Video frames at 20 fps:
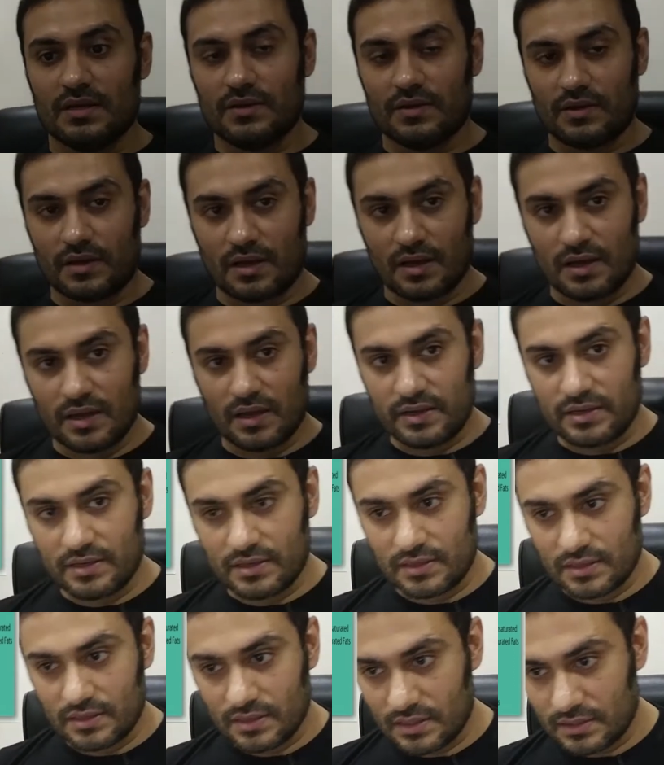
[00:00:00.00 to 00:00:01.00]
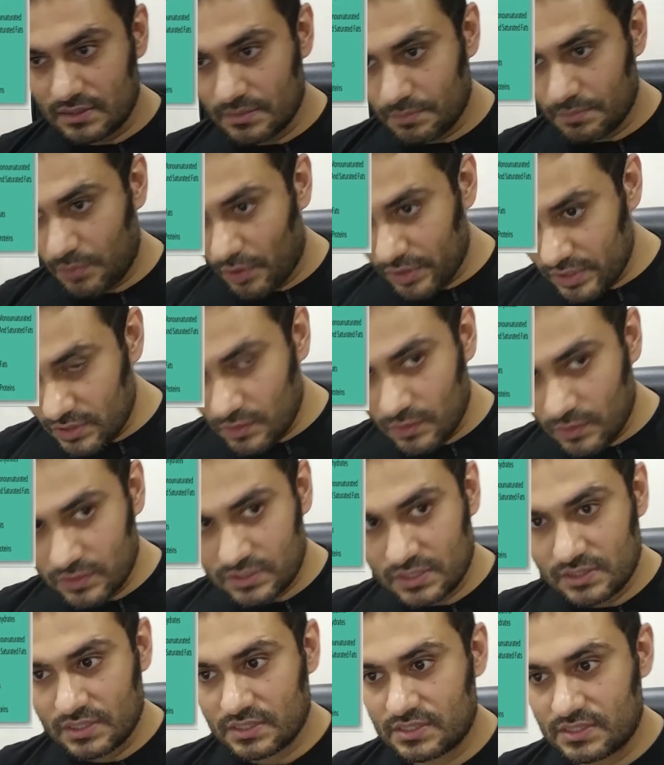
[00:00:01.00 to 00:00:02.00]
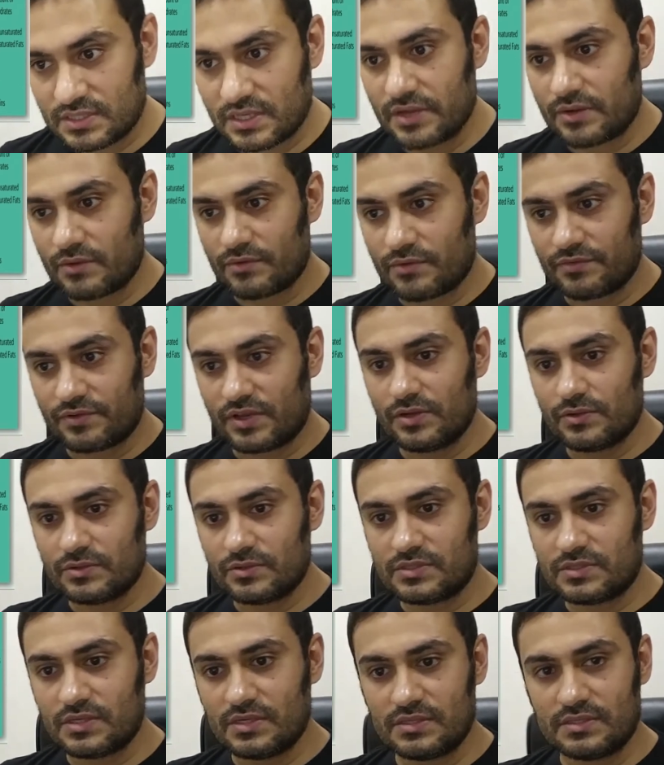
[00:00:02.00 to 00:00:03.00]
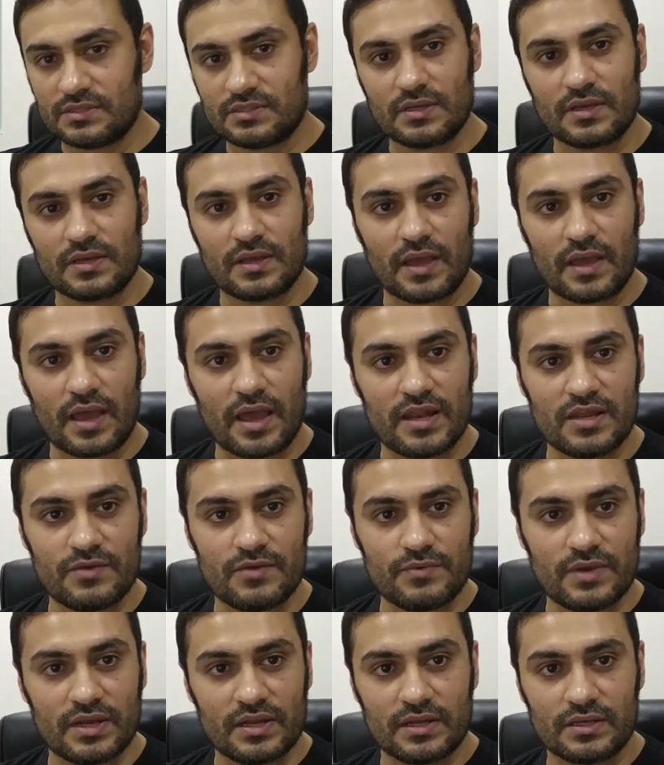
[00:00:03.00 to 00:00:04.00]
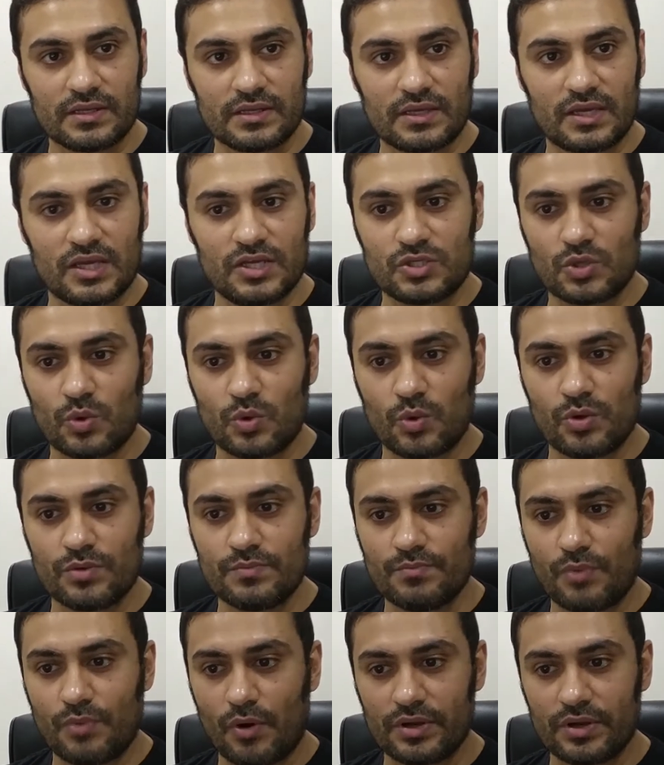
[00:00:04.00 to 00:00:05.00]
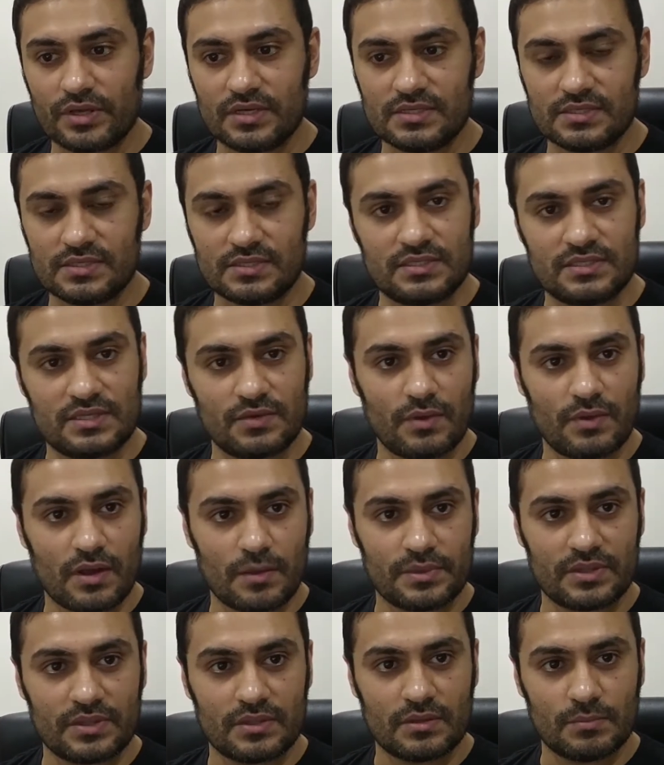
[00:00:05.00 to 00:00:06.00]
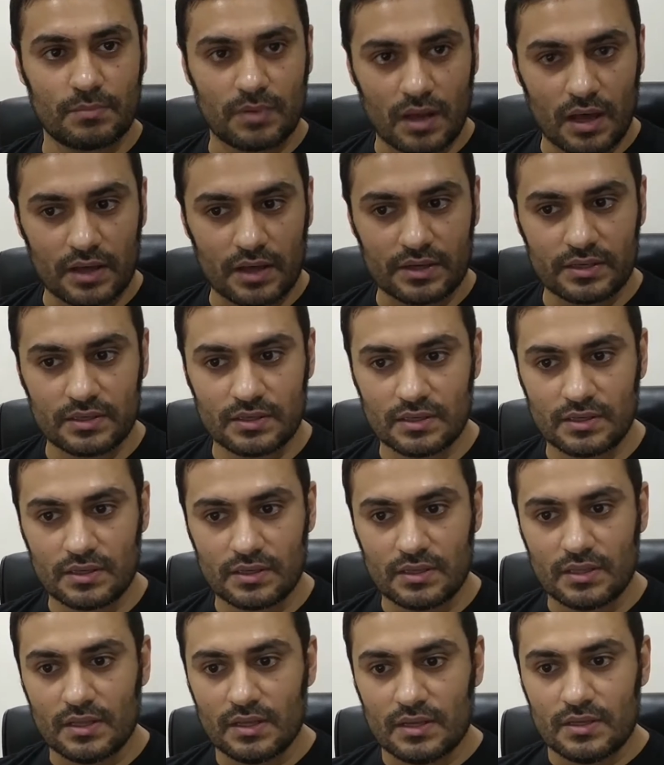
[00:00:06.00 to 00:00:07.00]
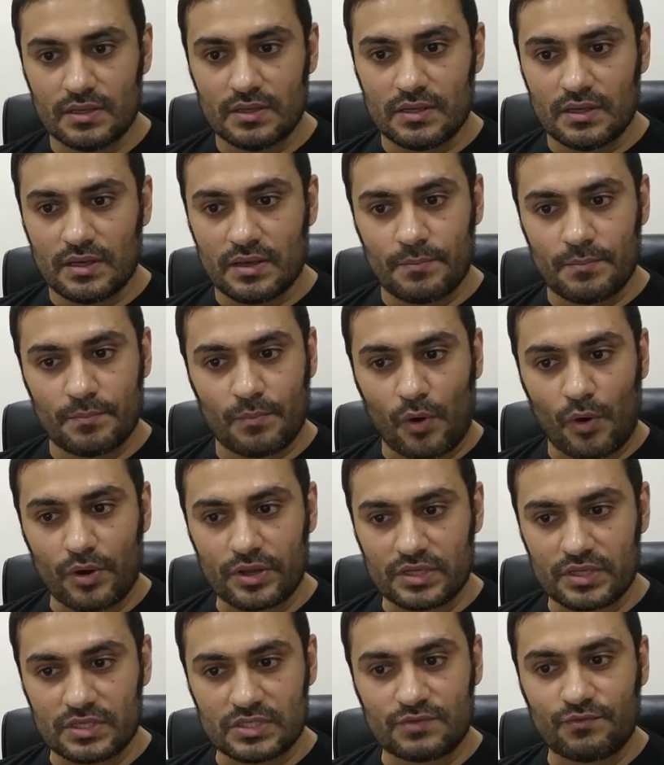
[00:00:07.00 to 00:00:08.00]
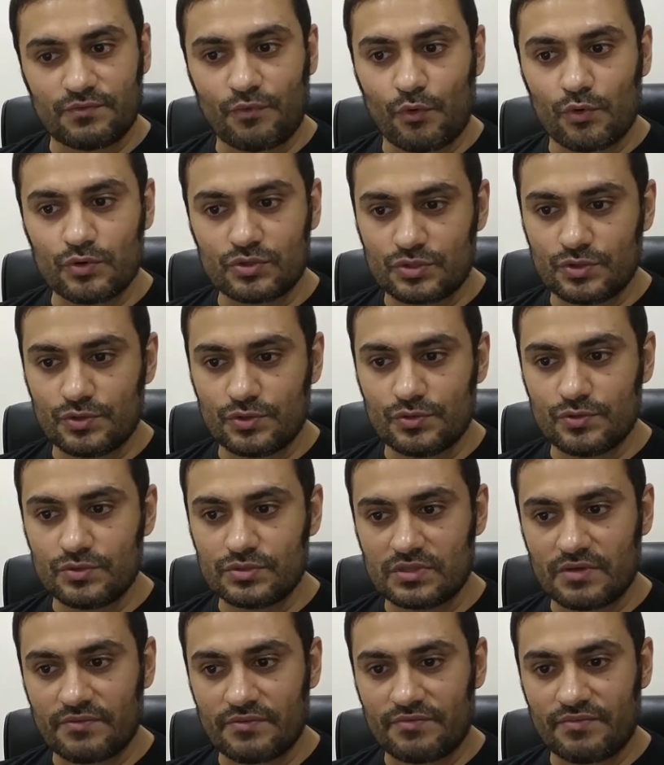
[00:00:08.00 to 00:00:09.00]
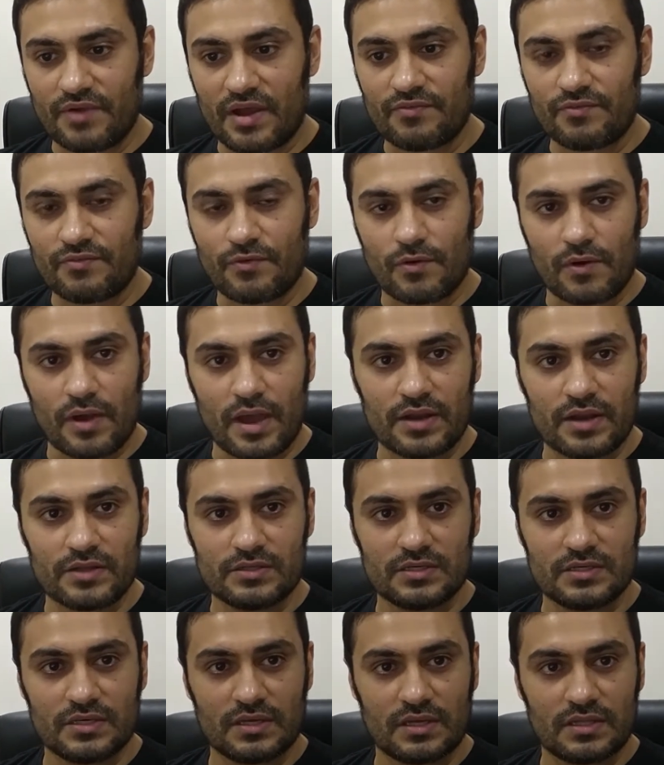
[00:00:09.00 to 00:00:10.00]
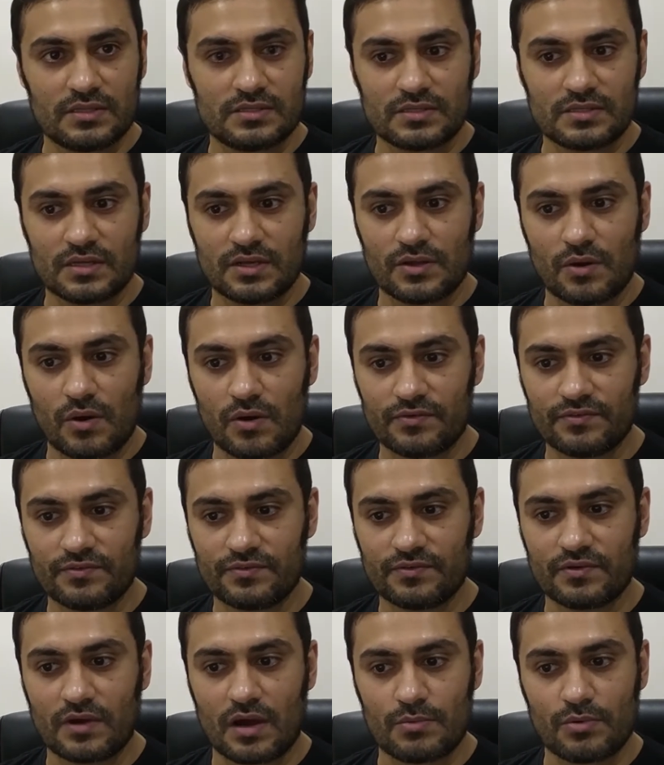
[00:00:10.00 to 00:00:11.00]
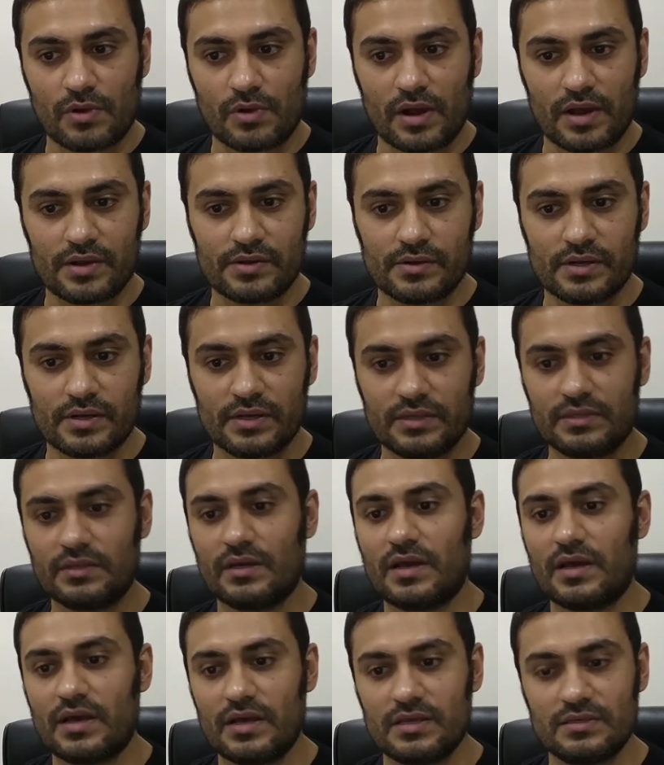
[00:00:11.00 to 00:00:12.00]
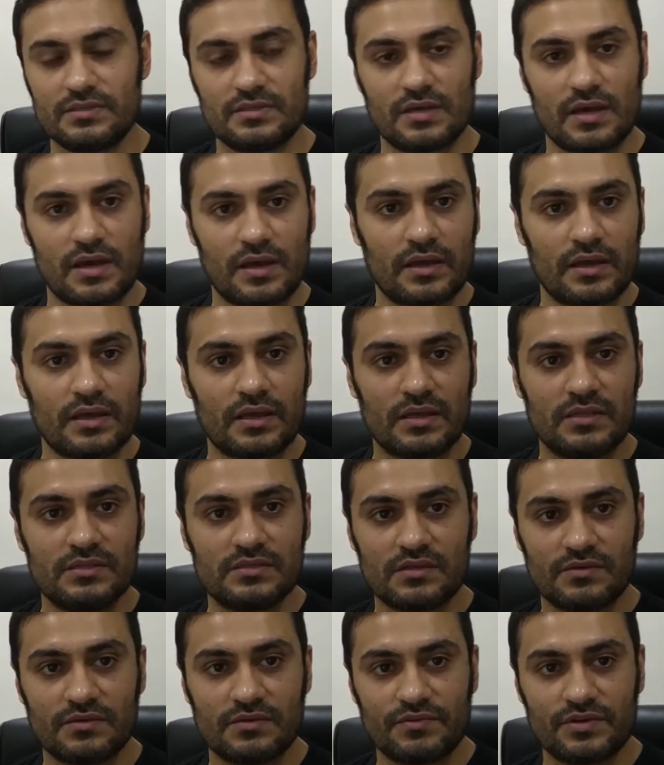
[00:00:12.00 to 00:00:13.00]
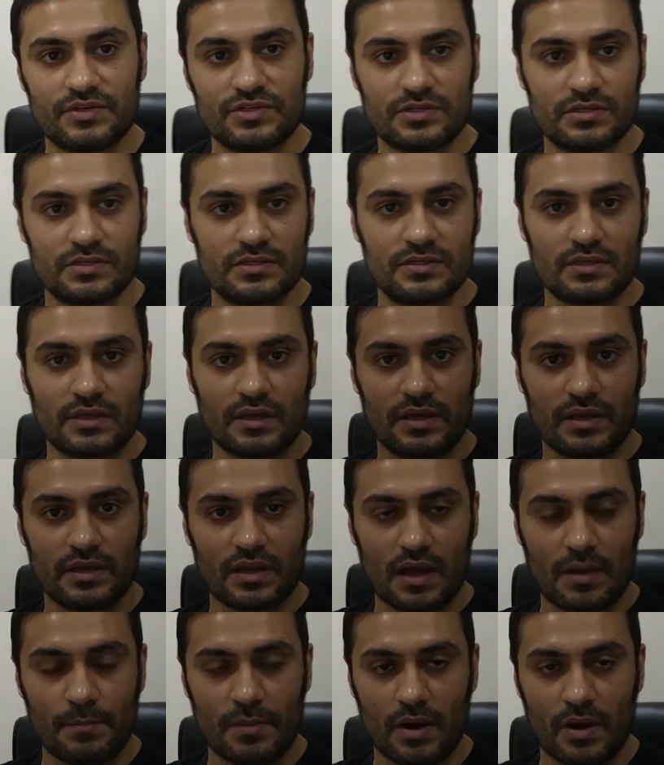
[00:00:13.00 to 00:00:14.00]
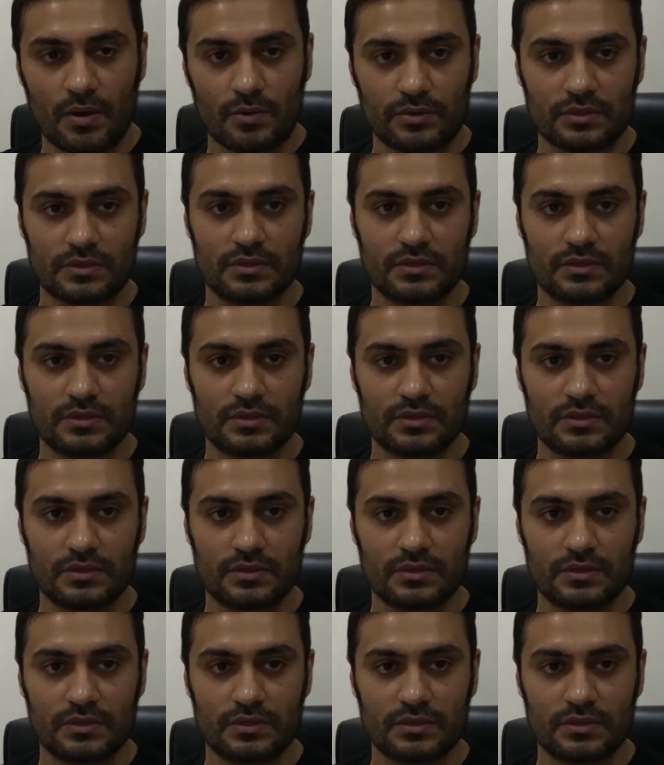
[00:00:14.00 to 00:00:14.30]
And the body goes in the state of ketosis. Elevated ketone bodies develop in the blood. Body is forced to use the fat for energy instead of carbohydrate, as they are insufficient in amount.